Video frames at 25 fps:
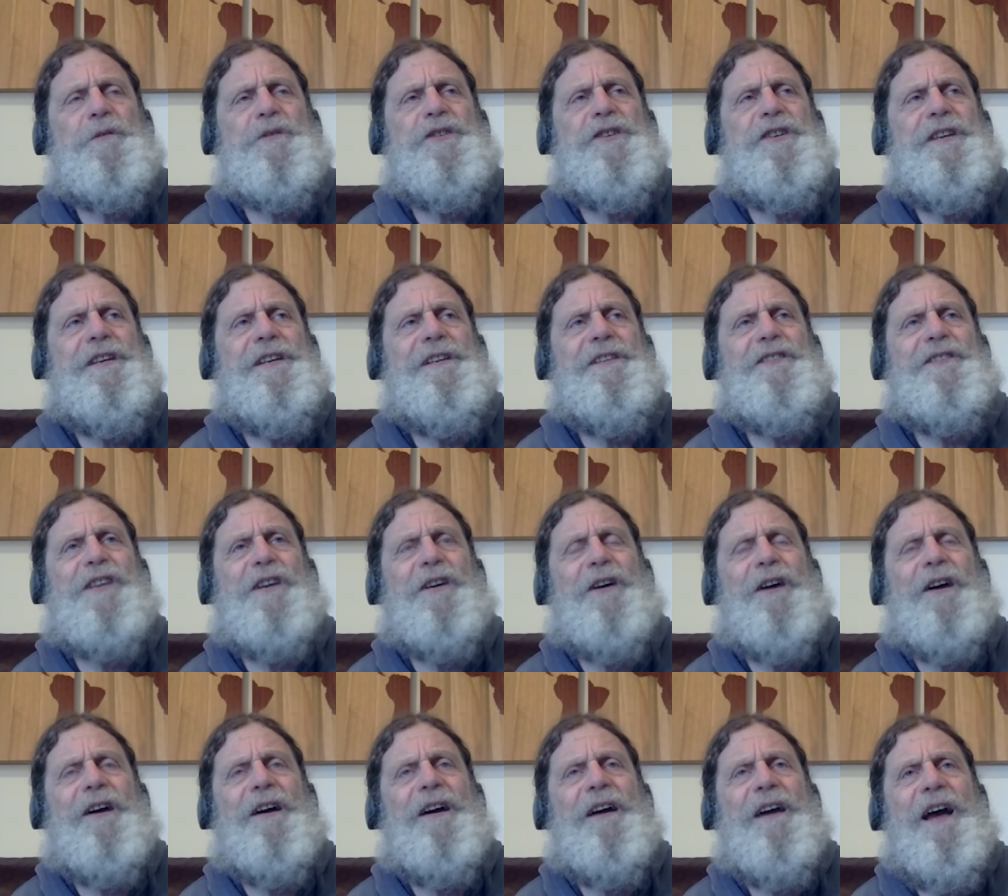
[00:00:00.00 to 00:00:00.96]
genes
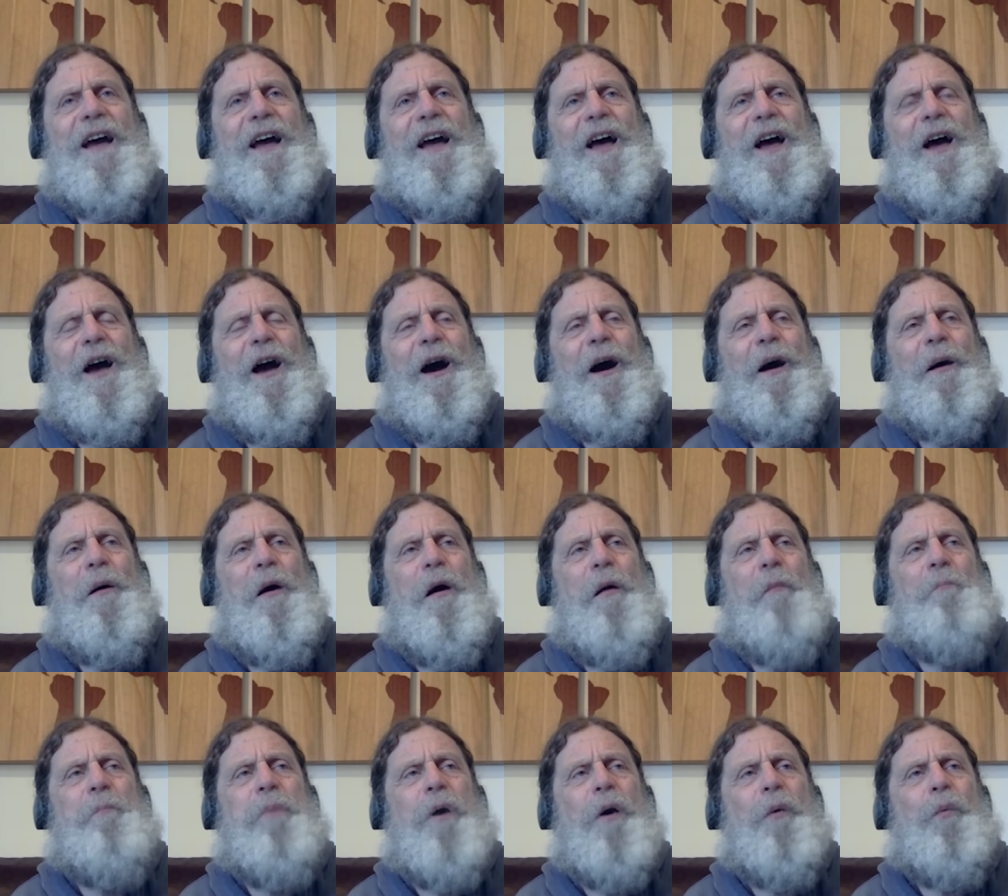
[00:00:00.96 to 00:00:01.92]
are.
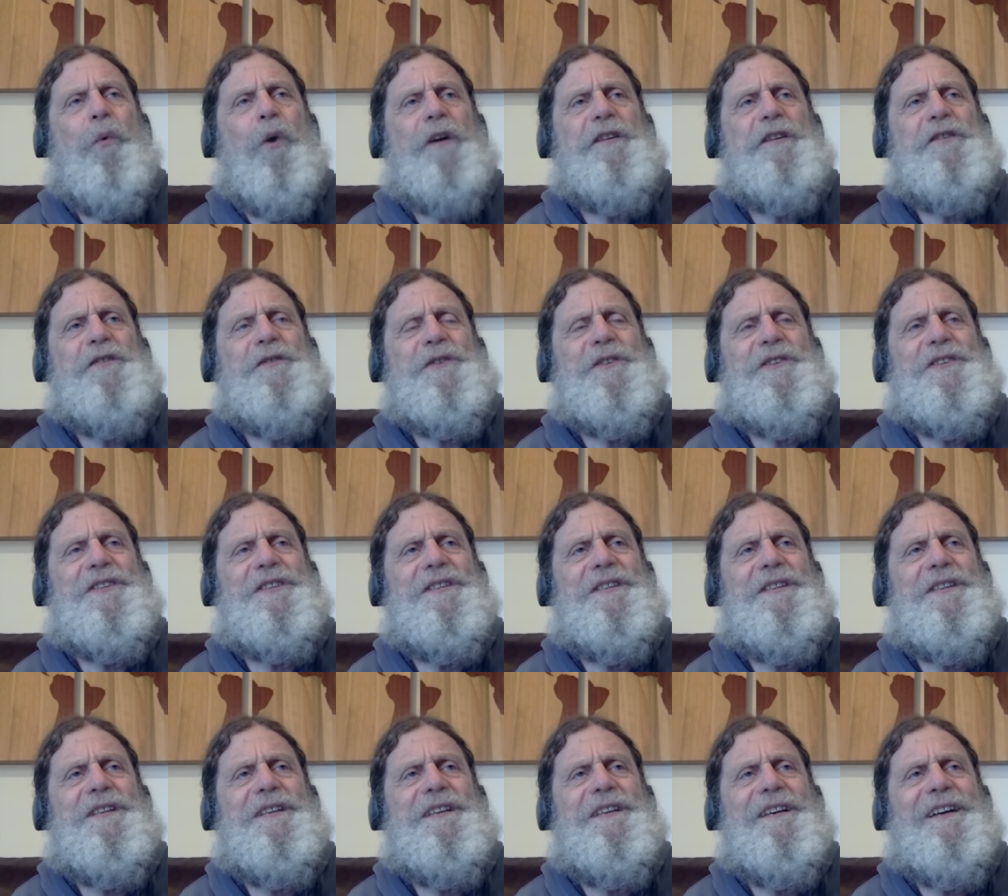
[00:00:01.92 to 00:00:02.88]
But what you
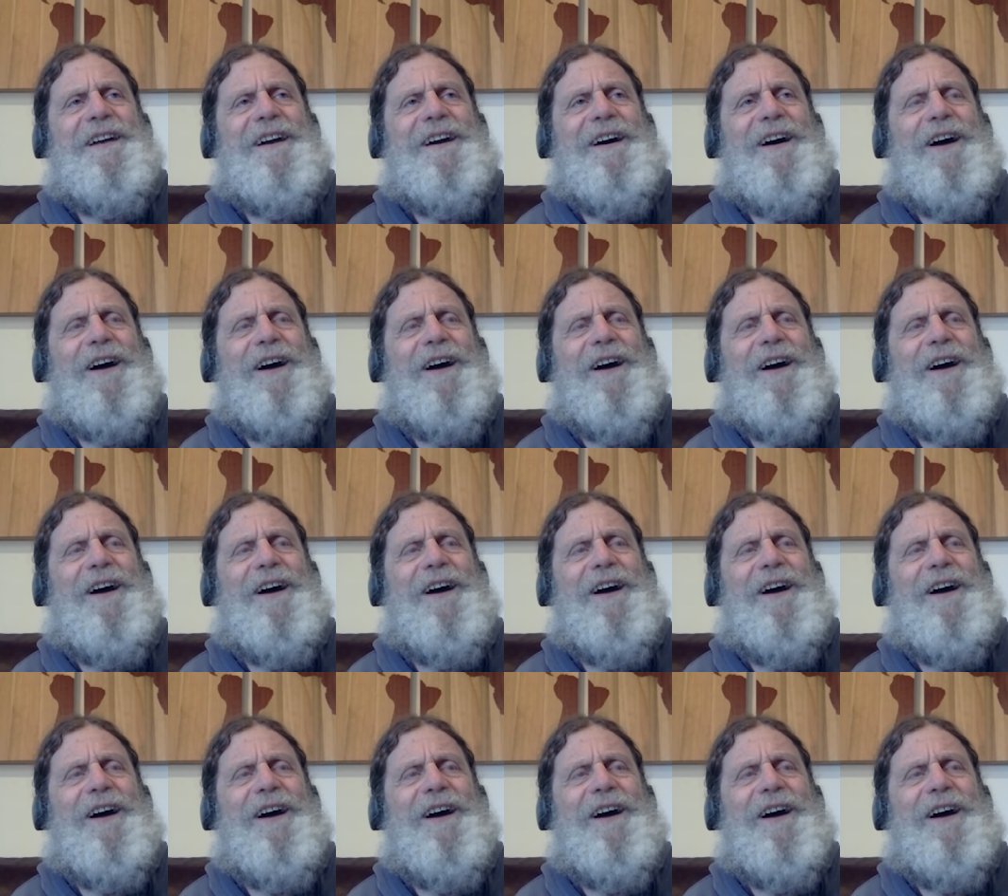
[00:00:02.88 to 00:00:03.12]
see